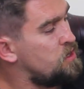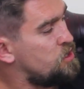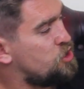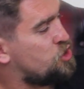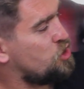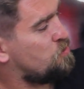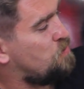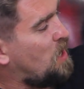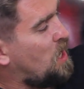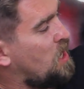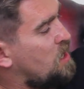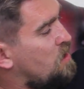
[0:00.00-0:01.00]
Should
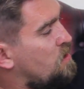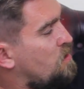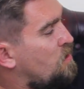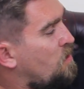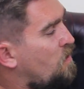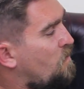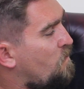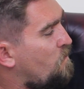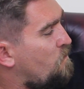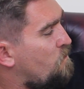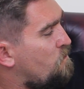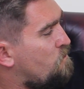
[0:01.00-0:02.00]
be
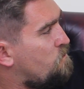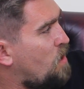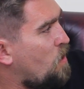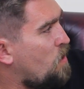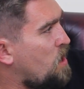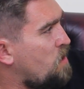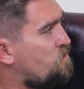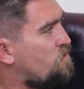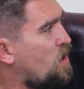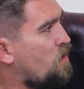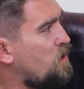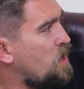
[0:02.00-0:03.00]
very,
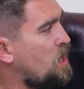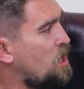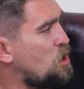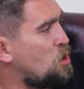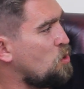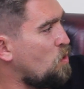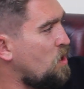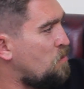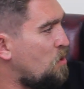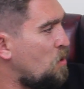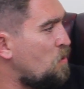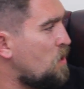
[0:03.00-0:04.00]
very
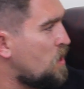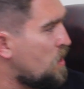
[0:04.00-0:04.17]
enjoyable.